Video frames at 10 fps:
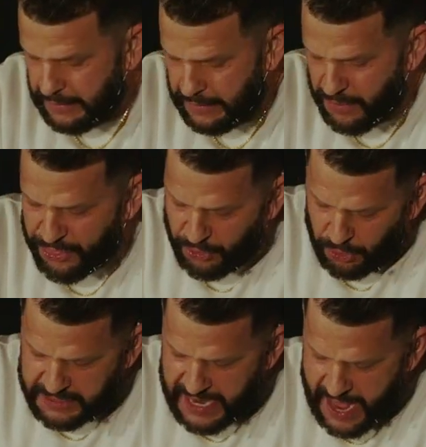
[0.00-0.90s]
And the
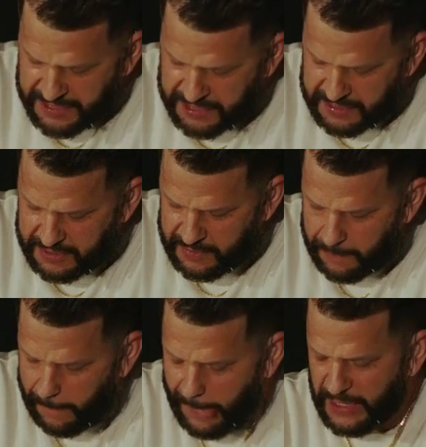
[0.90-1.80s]
third test
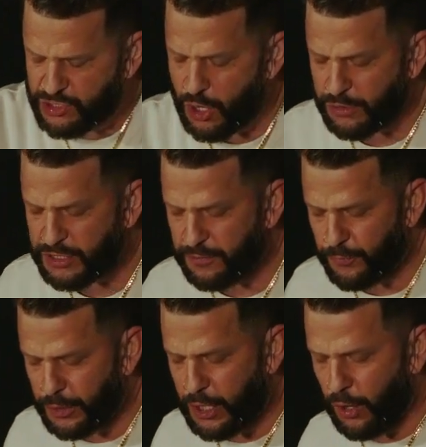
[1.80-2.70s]
that Joseph
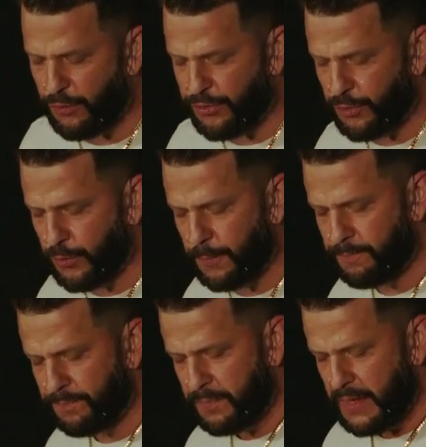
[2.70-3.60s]
would go through
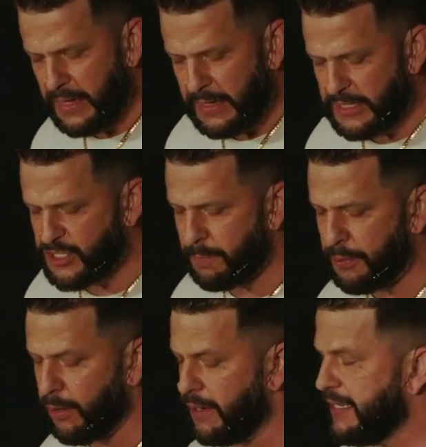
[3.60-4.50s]
is the
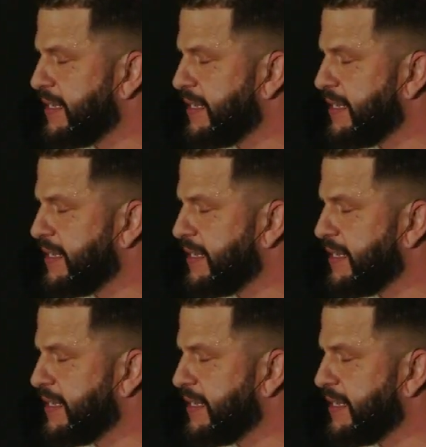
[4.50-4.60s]
purity